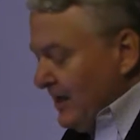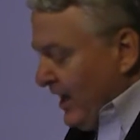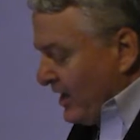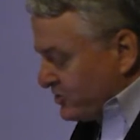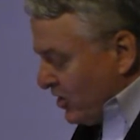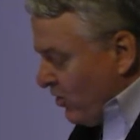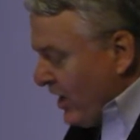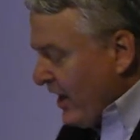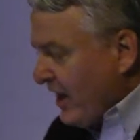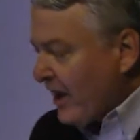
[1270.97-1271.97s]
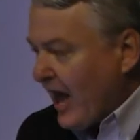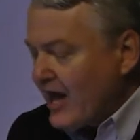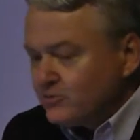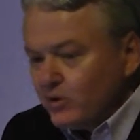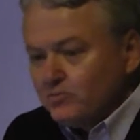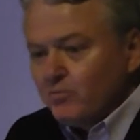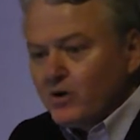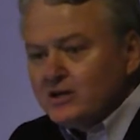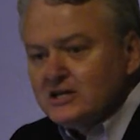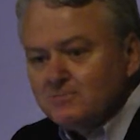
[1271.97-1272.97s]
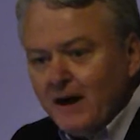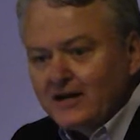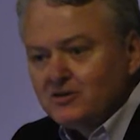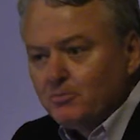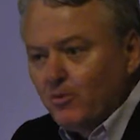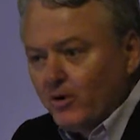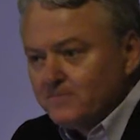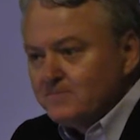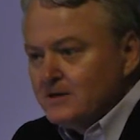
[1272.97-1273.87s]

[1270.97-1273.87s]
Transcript: And so, as we bring this back to the point,